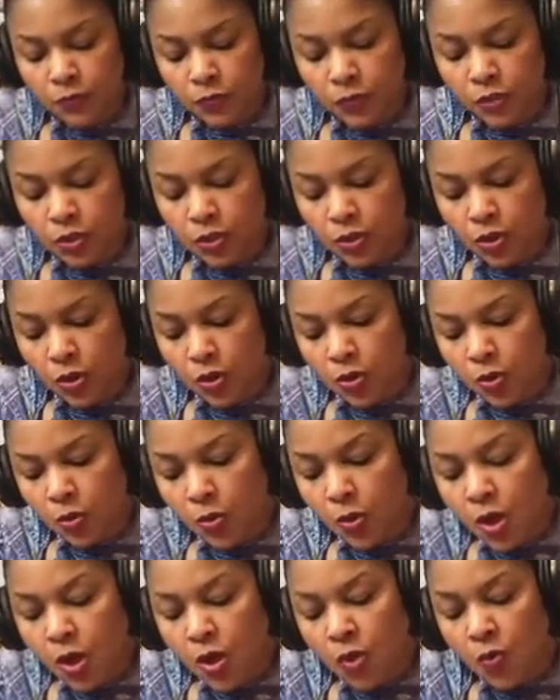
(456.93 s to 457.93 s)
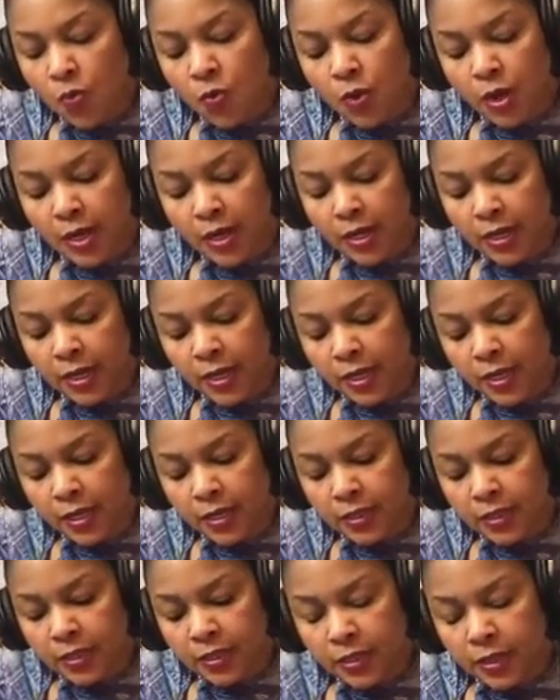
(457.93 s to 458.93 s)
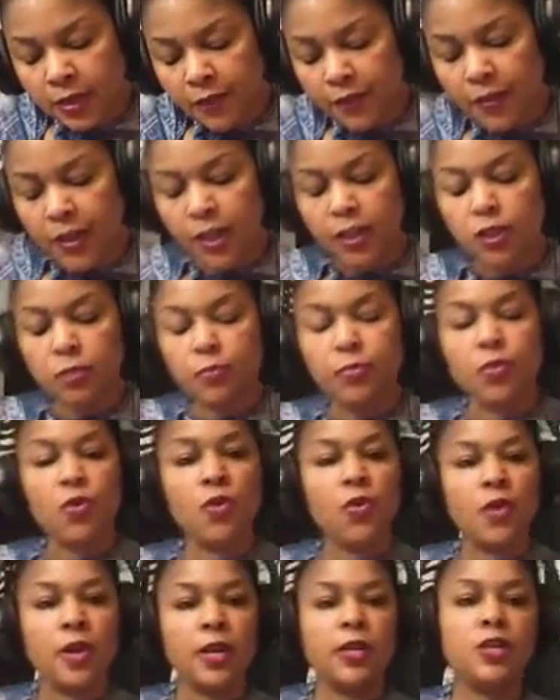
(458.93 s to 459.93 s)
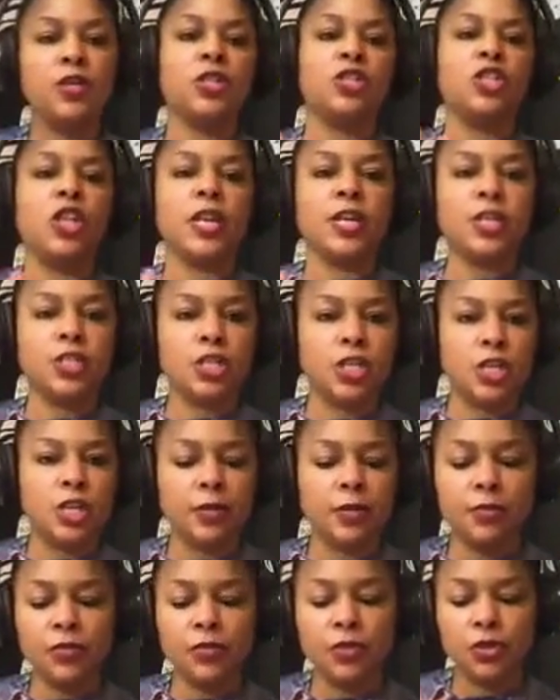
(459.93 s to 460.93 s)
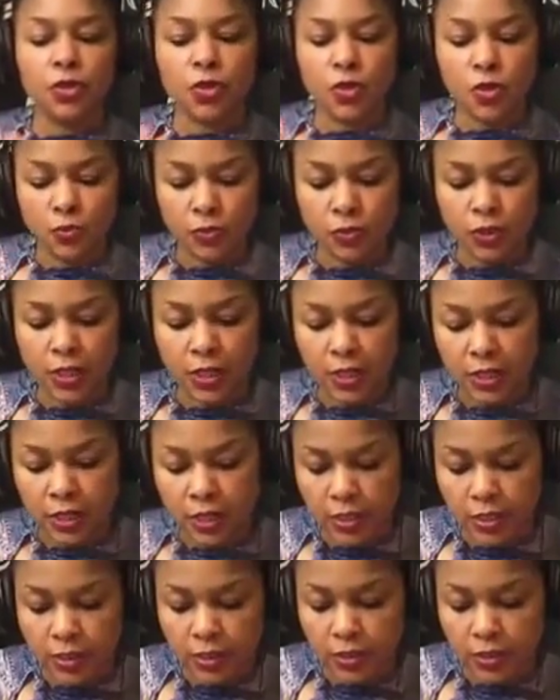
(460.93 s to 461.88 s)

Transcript: So when if it gets boring, you can change up your routine.